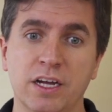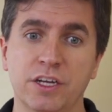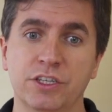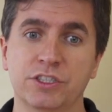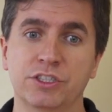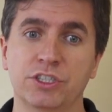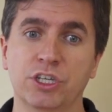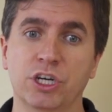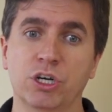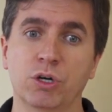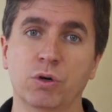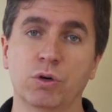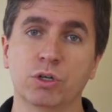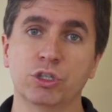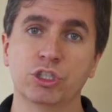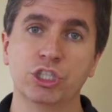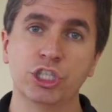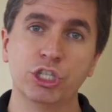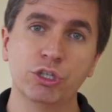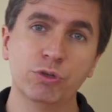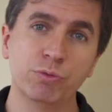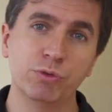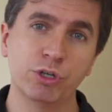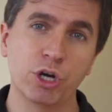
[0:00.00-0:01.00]
So
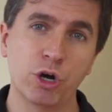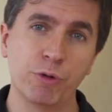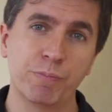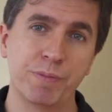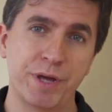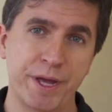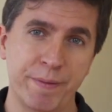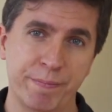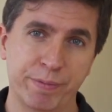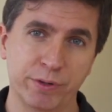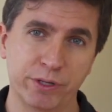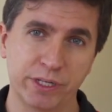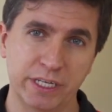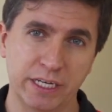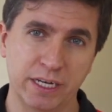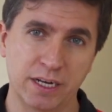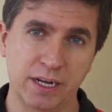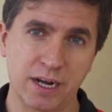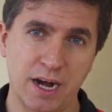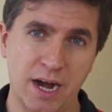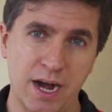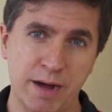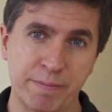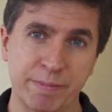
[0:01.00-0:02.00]
do you know people in
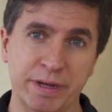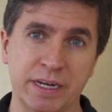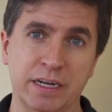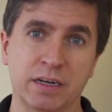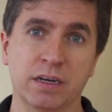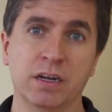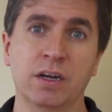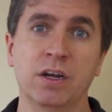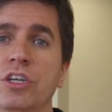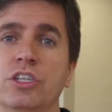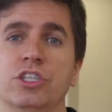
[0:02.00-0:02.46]
common?